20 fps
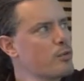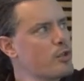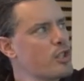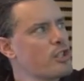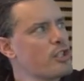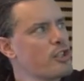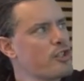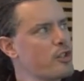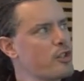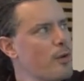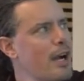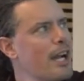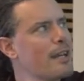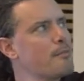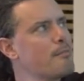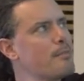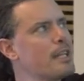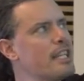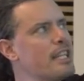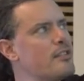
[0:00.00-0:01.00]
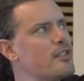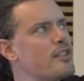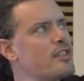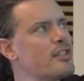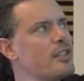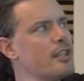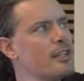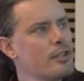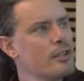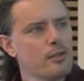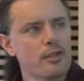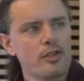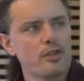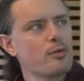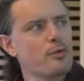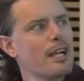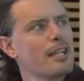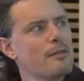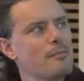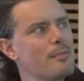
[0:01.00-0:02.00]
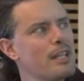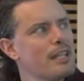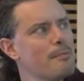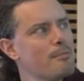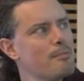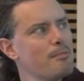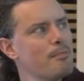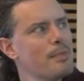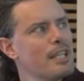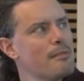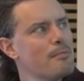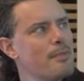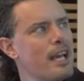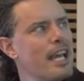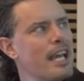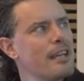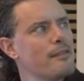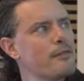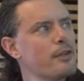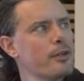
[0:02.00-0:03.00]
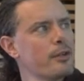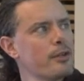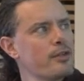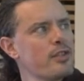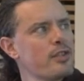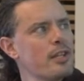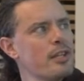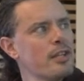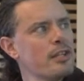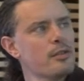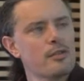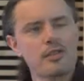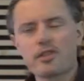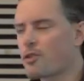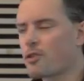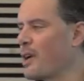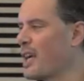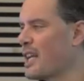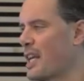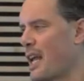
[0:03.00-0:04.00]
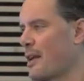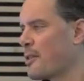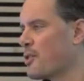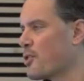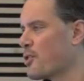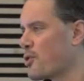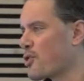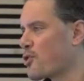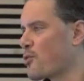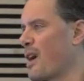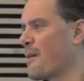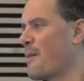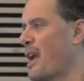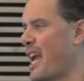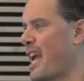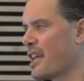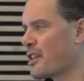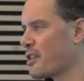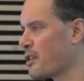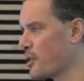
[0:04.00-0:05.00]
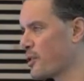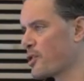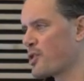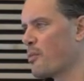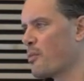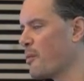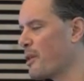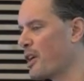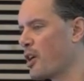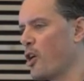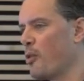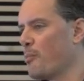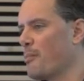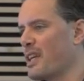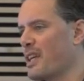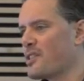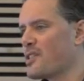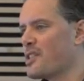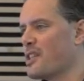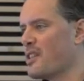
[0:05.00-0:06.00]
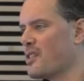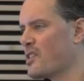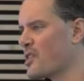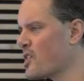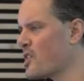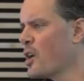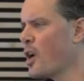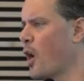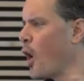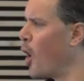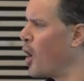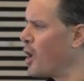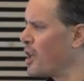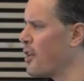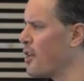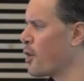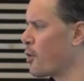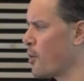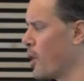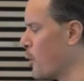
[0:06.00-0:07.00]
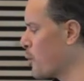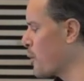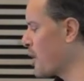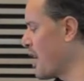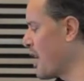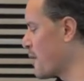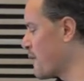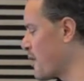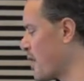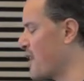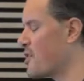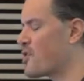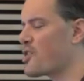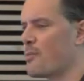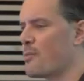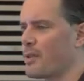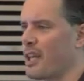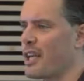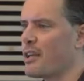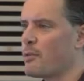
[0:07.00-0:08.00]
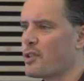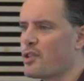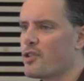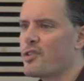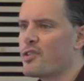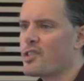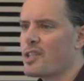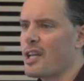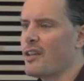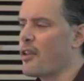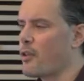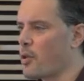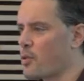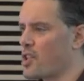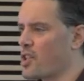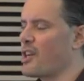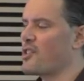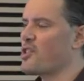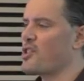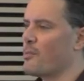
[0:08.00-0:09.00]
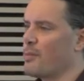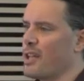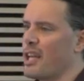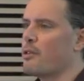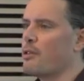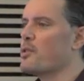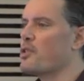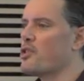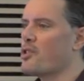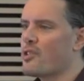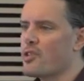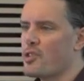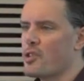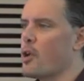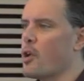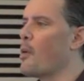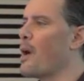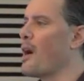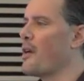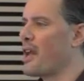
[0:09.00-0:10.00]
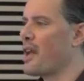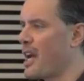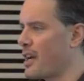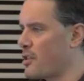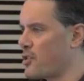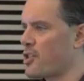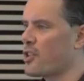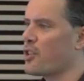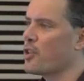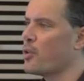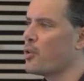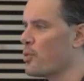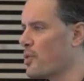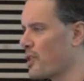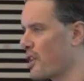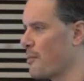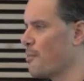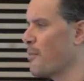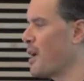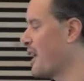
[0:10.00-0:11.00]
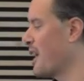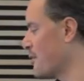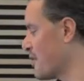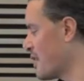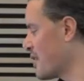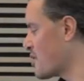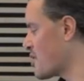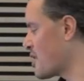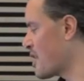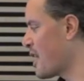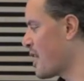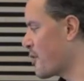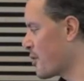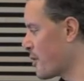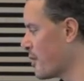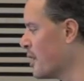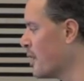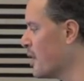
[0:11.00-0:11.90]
describe beats, you describe beat behaviors, you describe handlers and what we call mix-ins, all in their own kind of custom languages, and then those custom languages know how to execute and combine things together.